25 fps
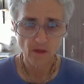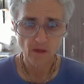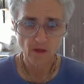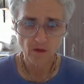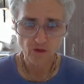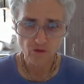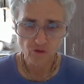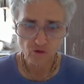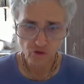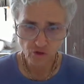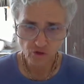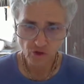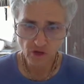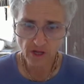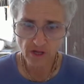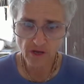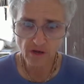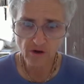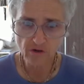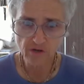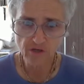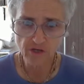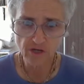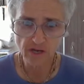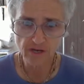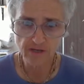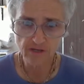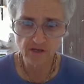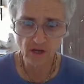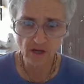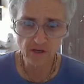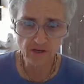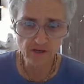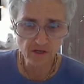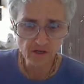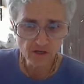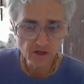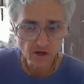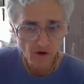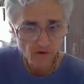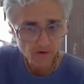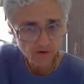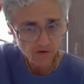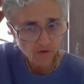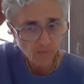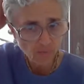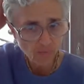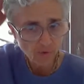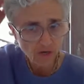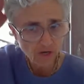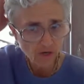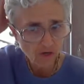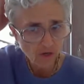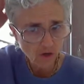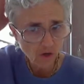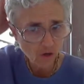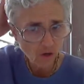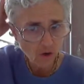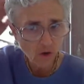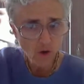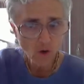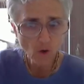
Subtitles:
You should hear Chaitanya Charitamrita